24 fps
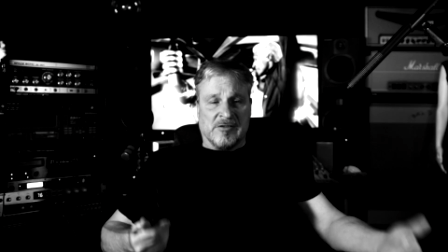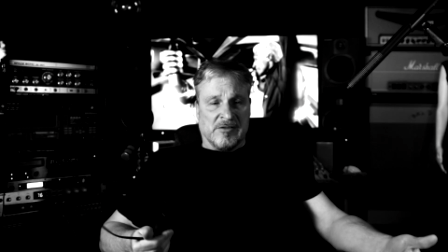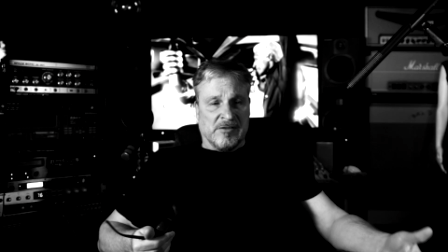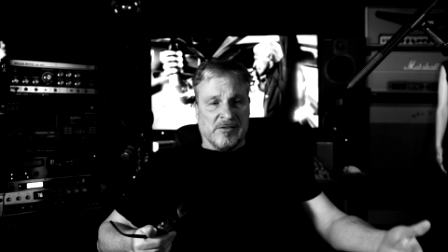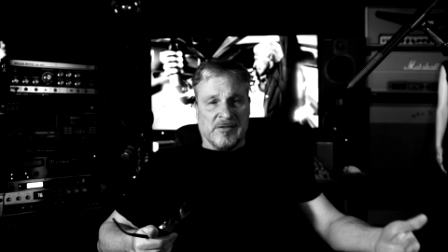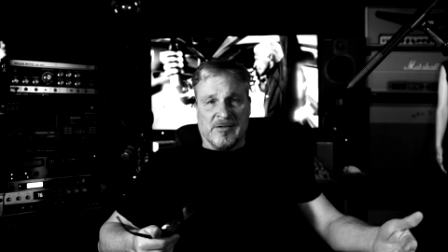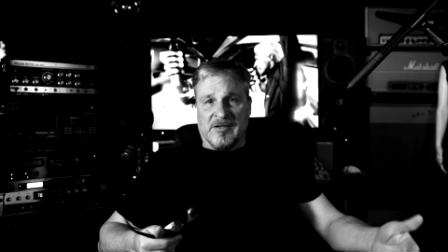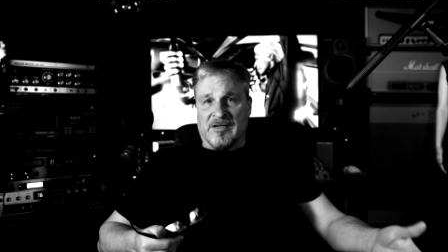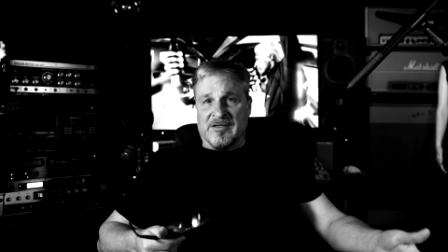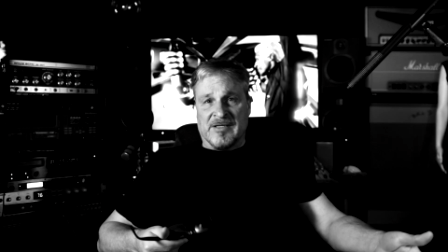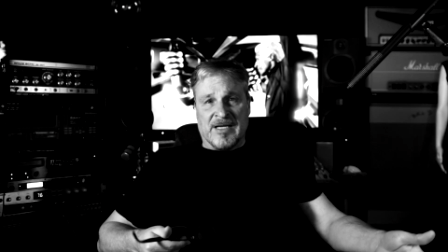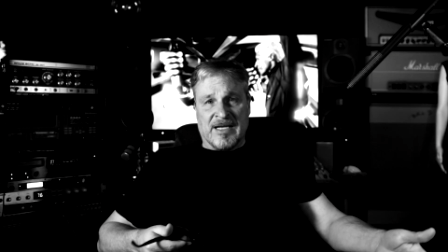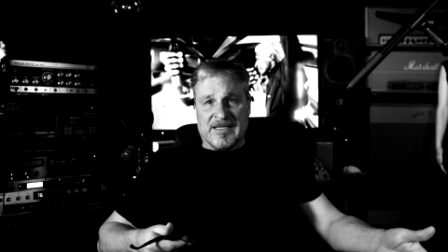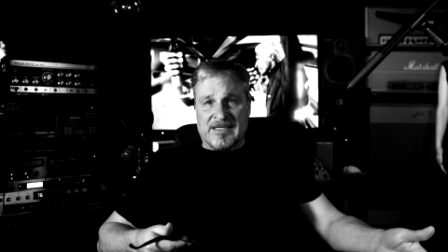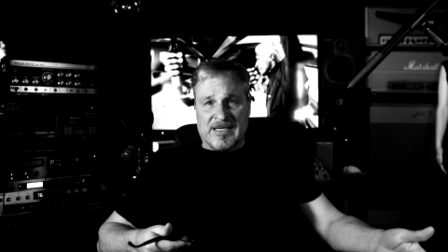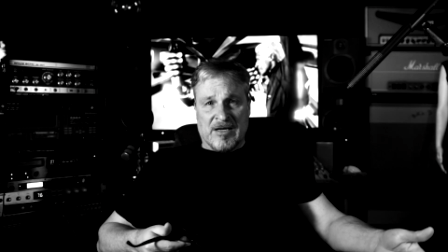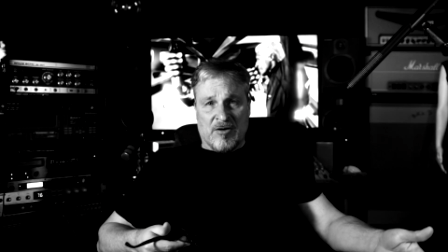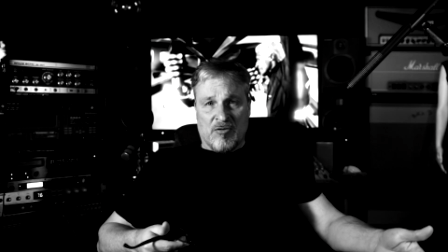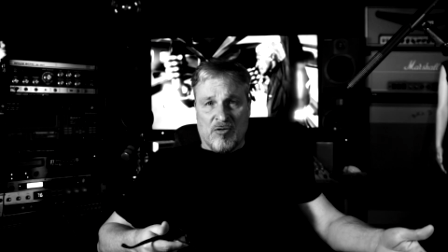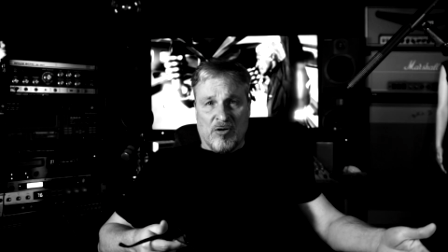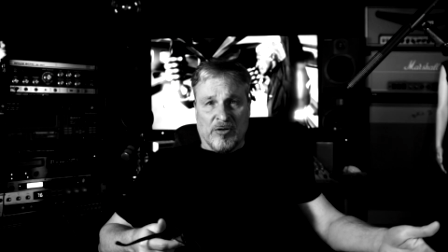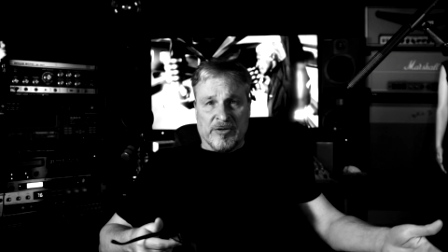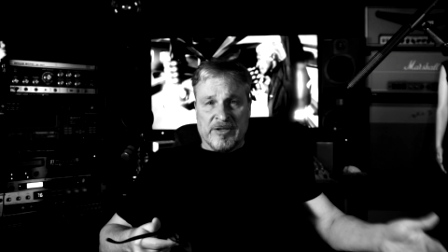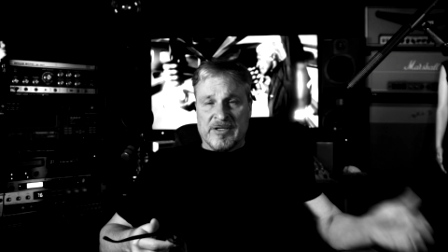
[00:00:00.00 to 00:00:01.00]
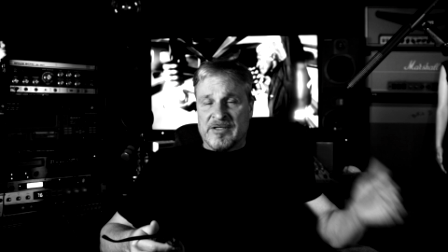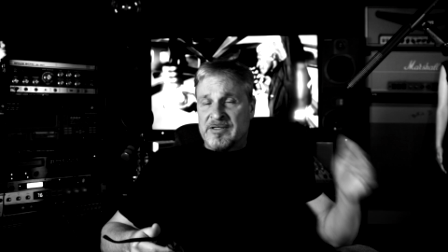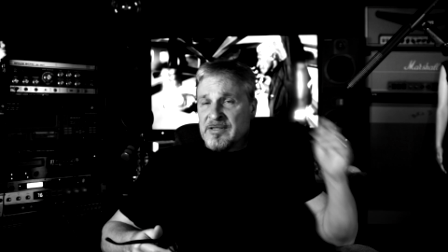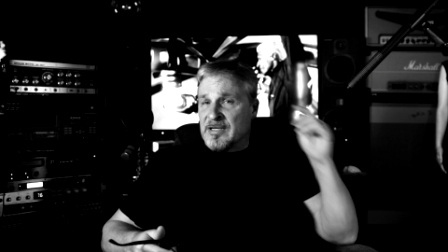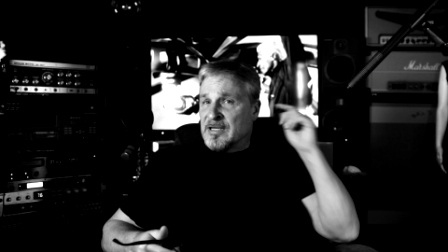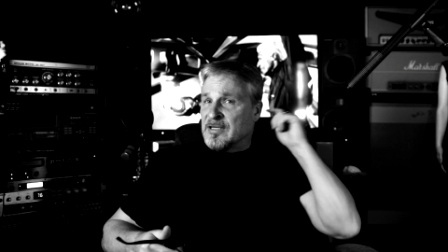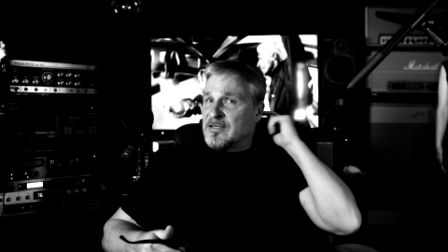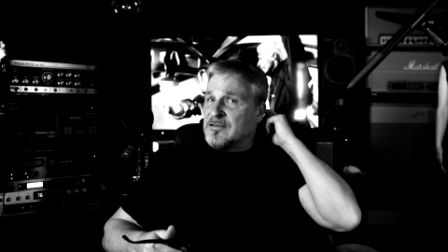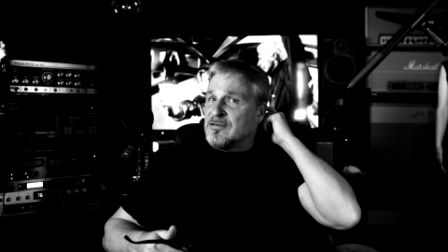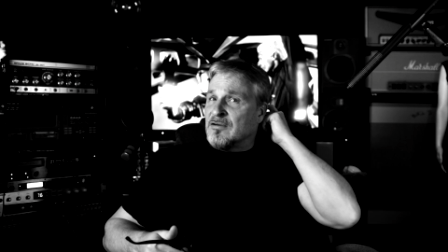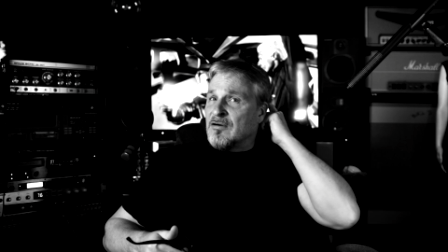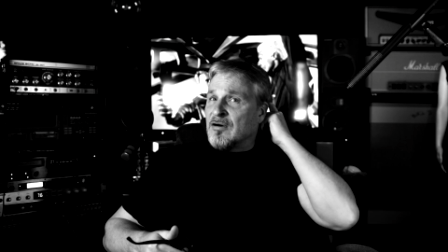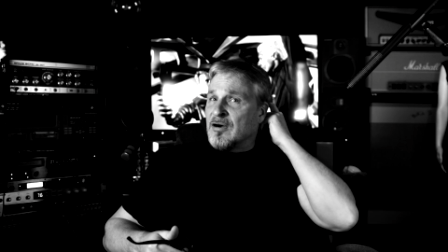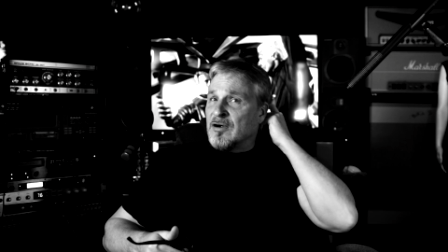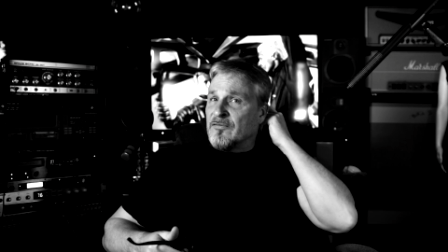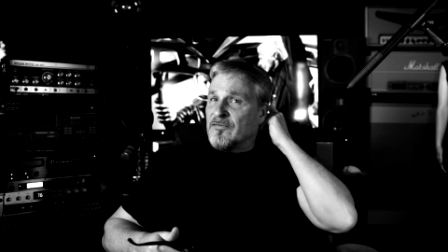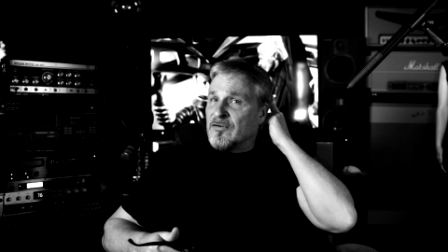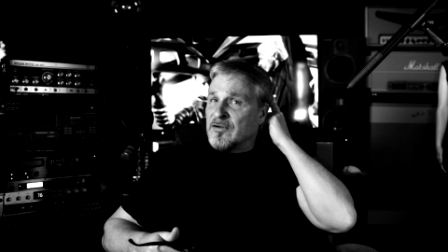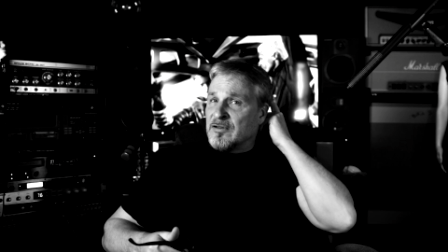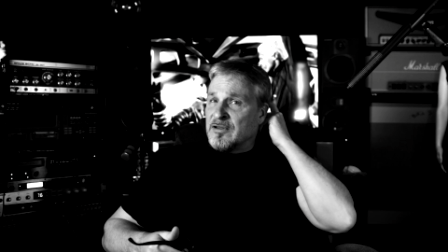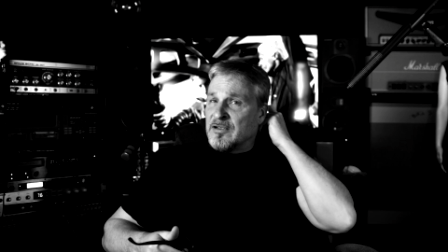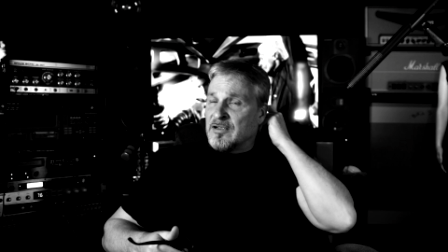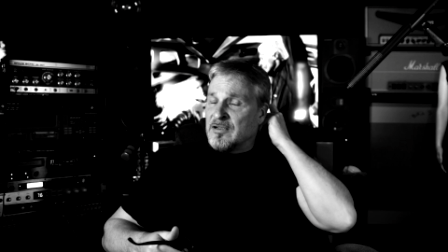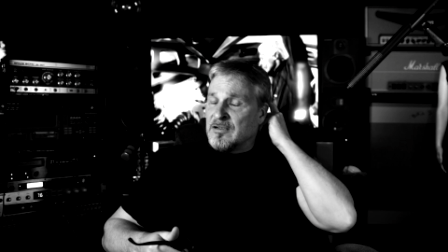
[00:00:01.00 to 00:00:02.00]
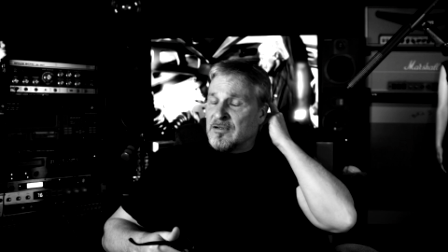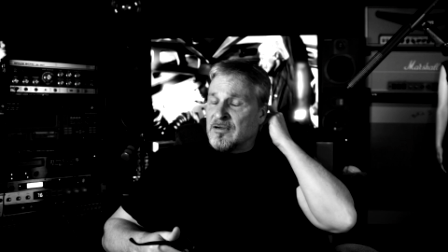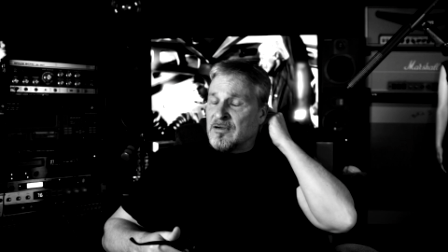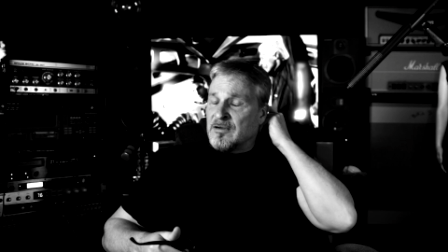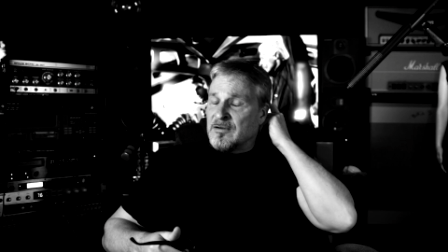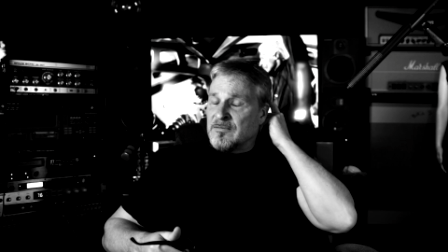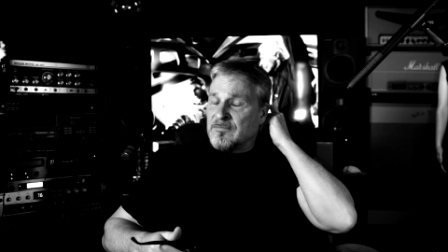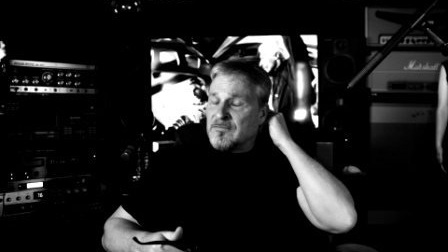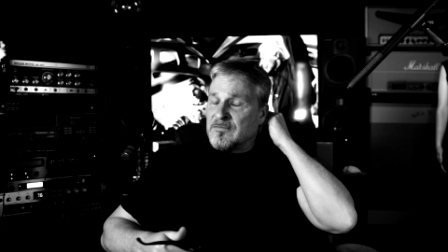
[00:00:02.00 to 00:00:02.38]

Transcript: because that's how all these things are for the